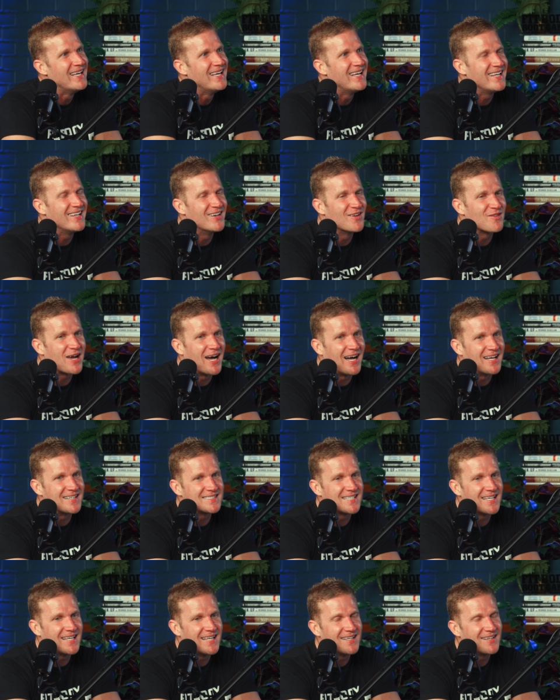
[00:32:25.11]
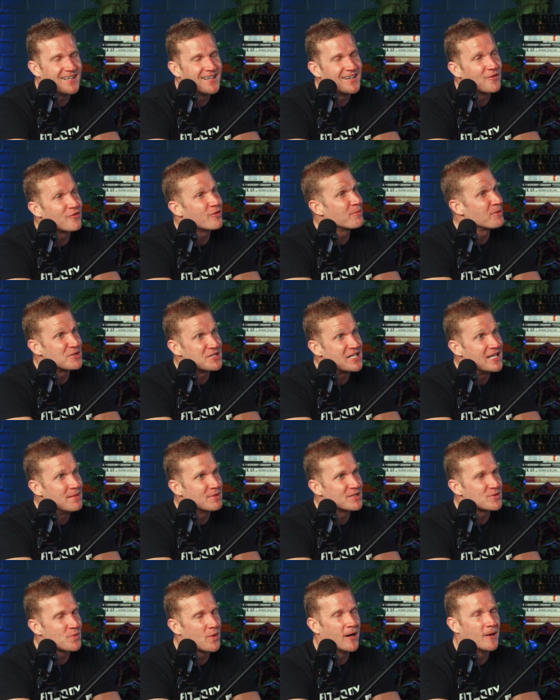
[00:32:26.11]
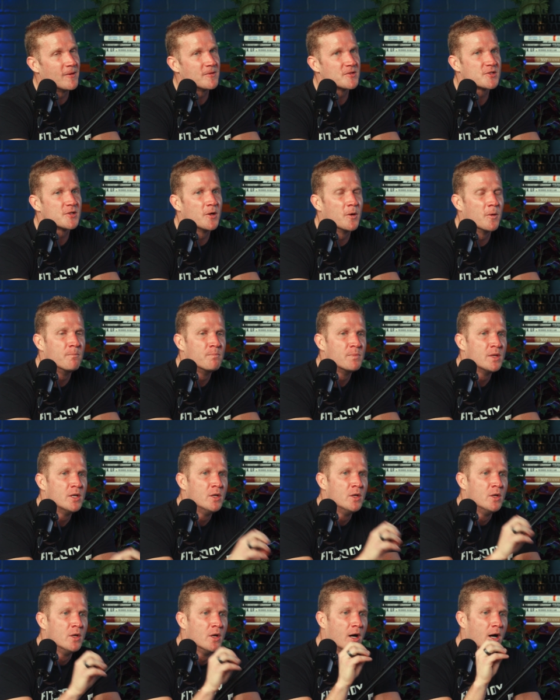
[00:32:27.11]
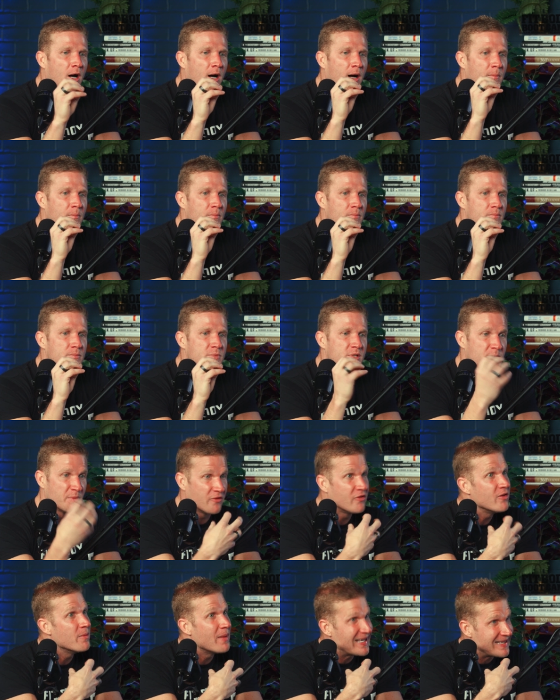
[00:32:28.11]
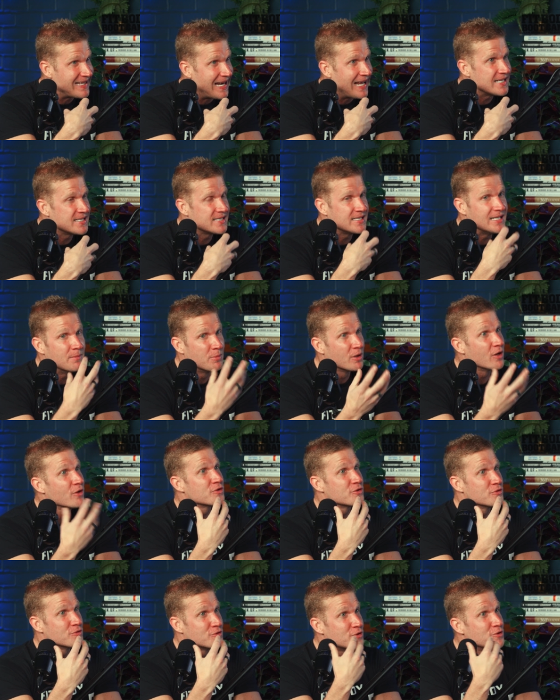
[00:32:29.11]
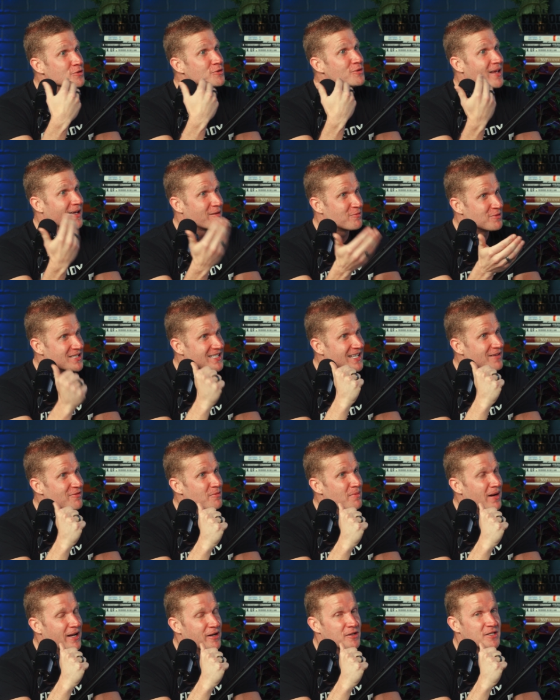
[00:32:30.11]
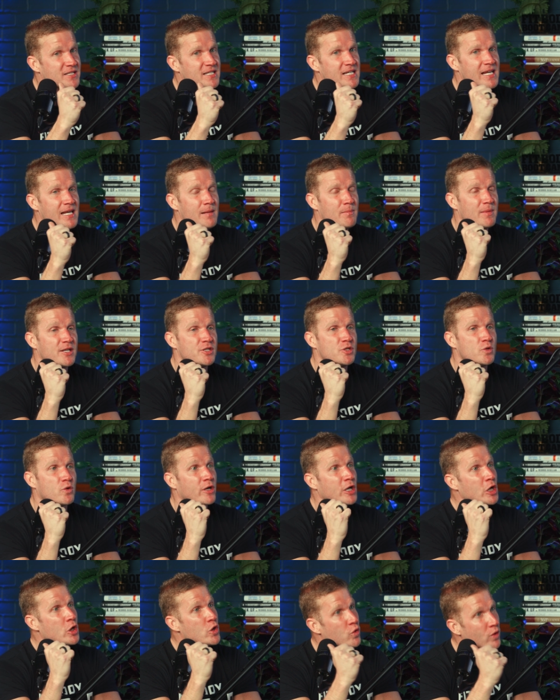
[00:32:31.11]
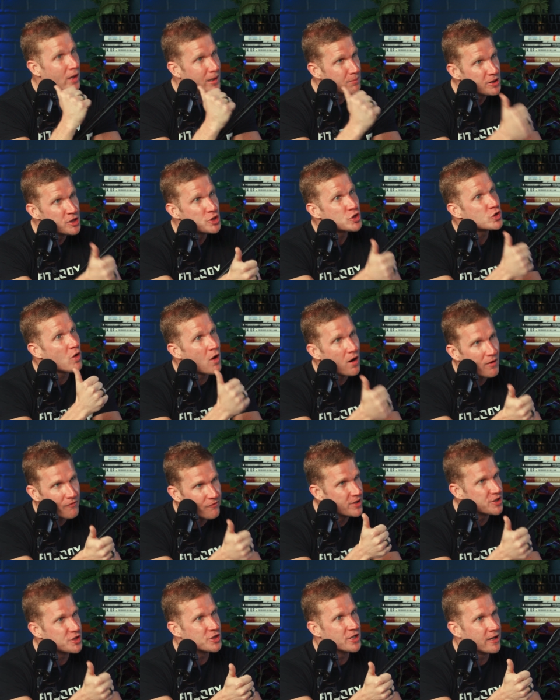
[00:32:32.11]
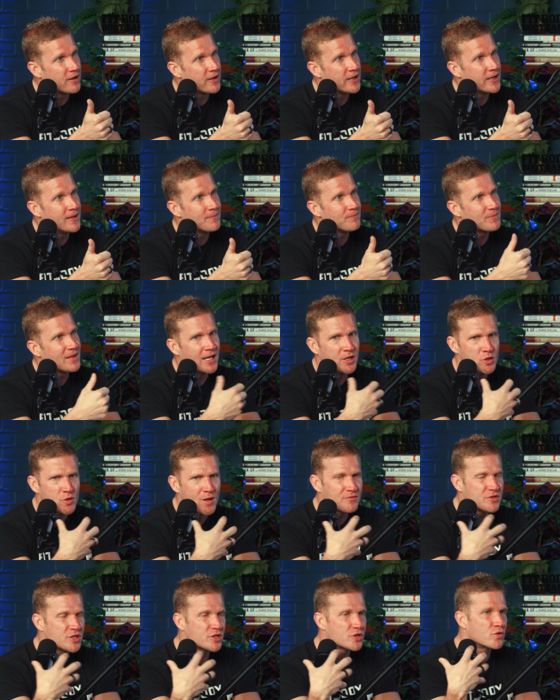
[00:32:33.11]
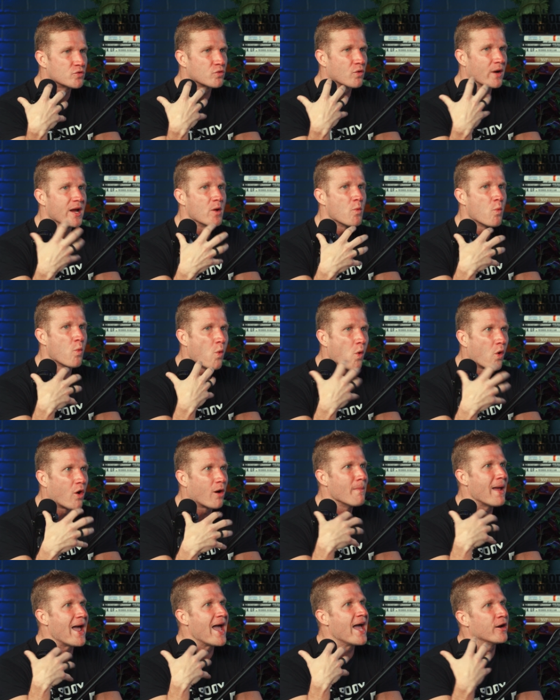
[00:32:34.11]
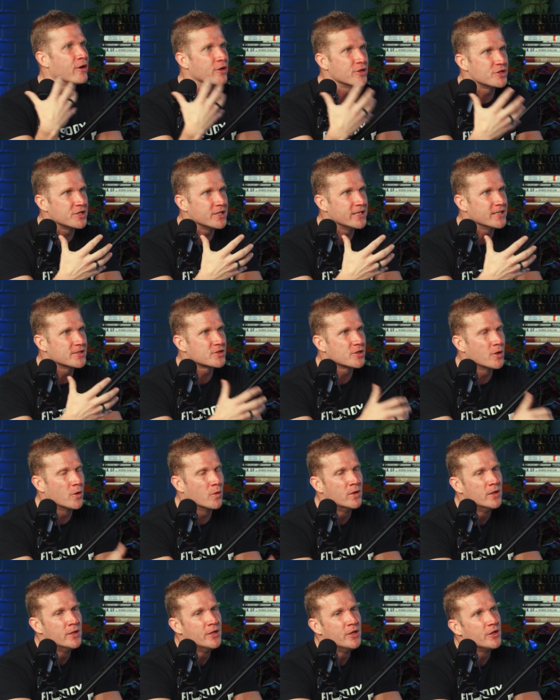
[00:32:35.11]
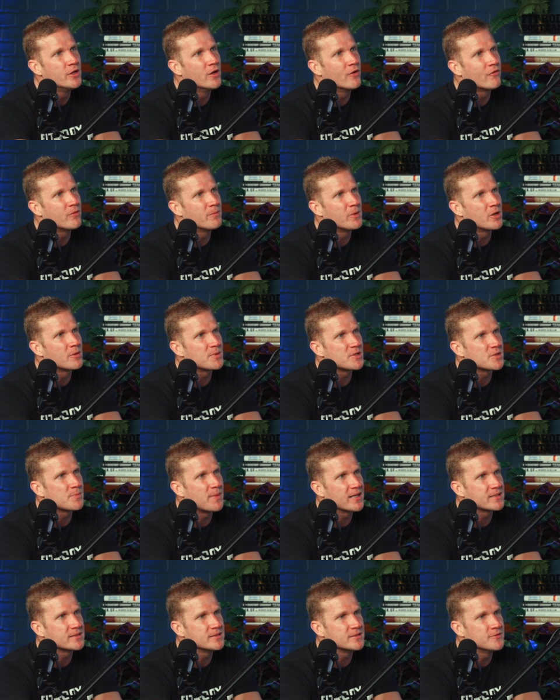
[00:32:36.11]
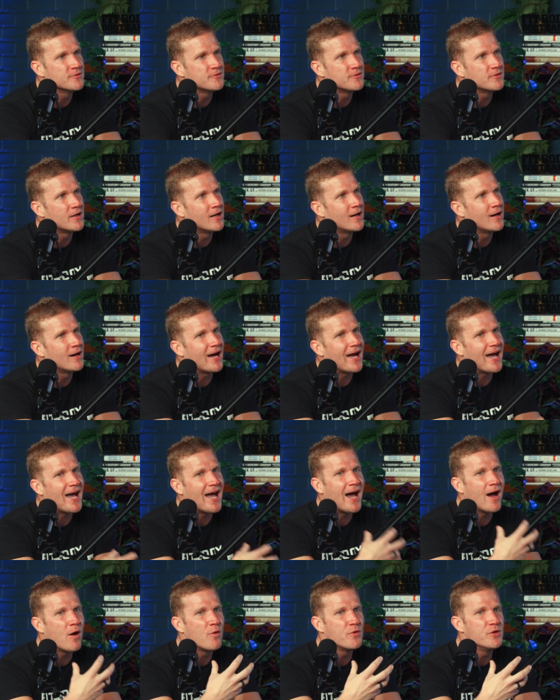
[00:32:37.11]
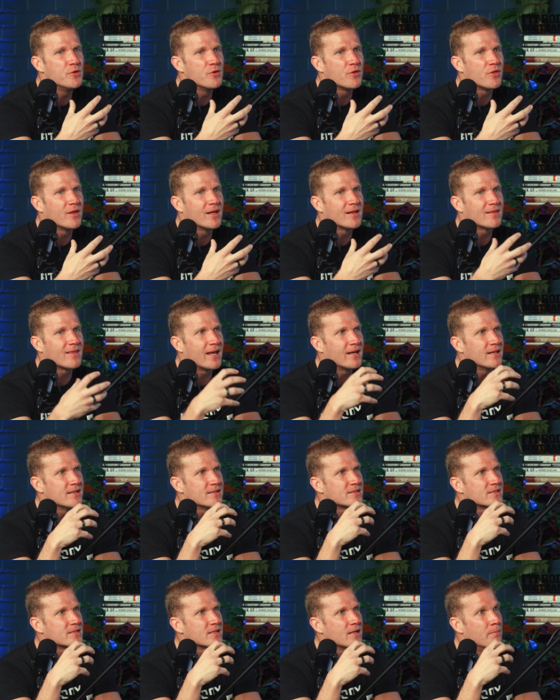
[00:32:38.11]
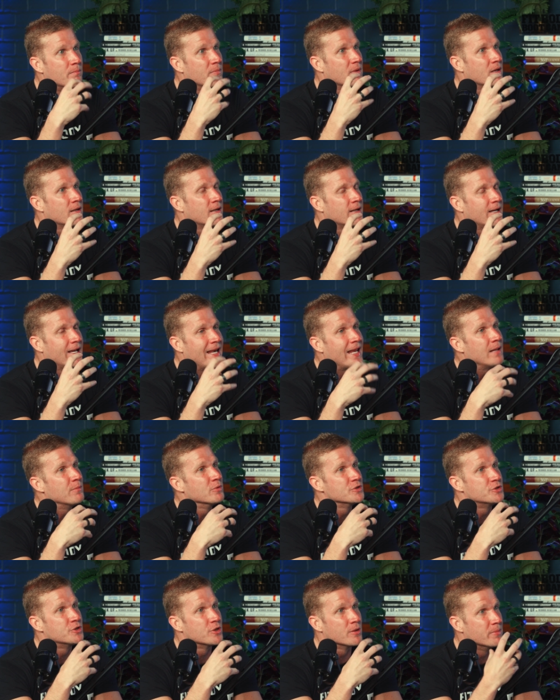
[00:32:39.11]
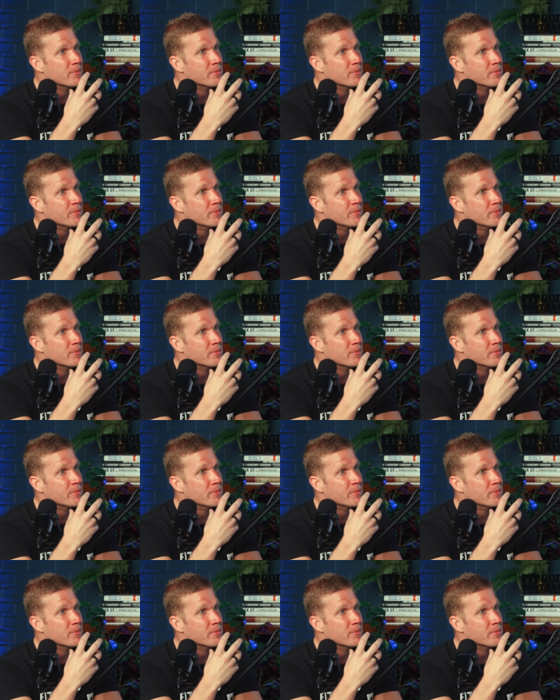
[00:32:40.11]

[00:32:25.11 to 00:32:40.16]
yeah. know, content uh, from your team as well. So, um, some of the feedback that I see, but also too, like was given by your team, is you're an incredibly strong visionary and you have just great warm energy. So, you know, from your perspective, uh, how do you think that has uh, uh enabled your